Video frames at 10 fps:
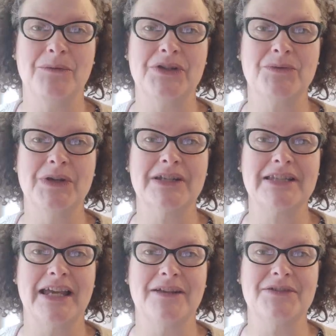which
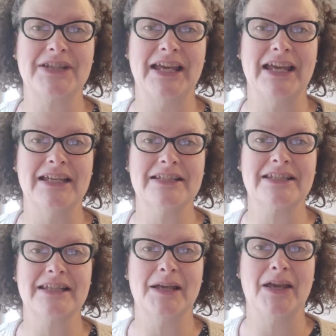works out
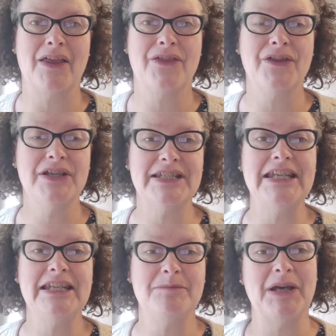at
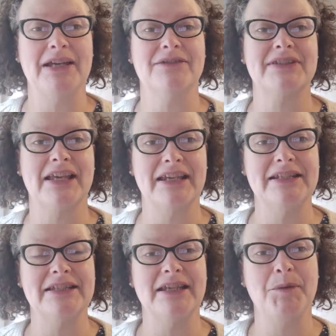
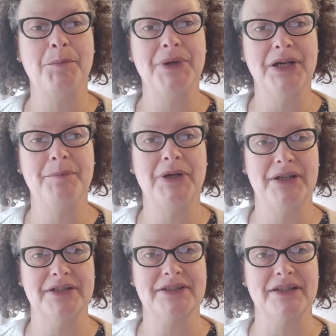£13.80 per
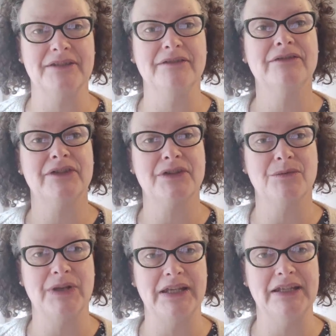person for the
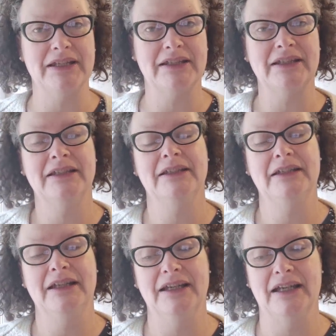week.
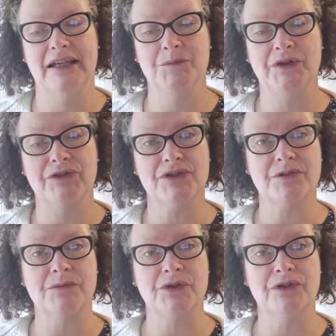We've got
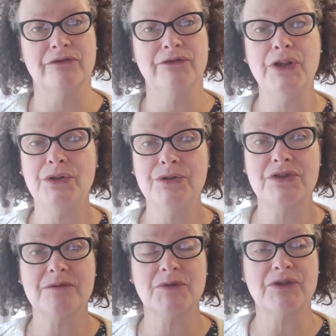some good food,
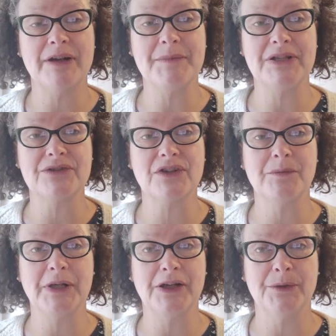some great meals
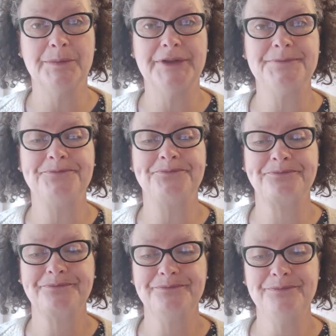coming up.
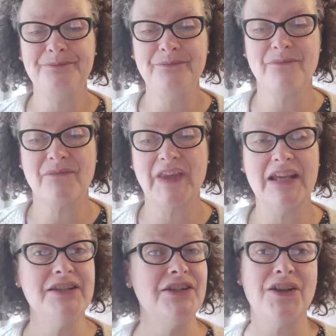
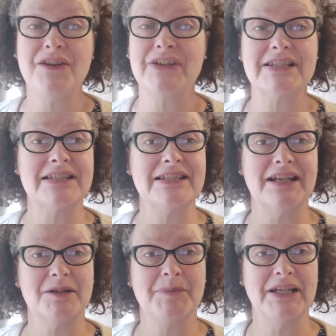None of it's
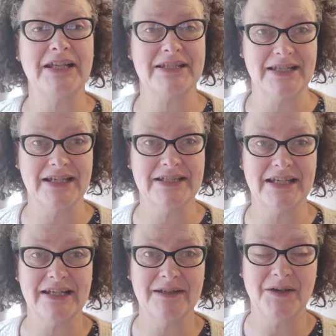terribly
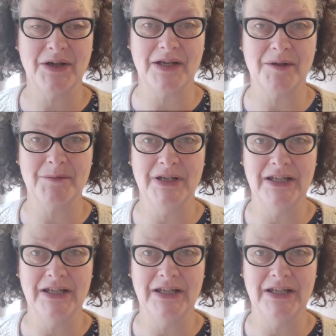exciting. I'm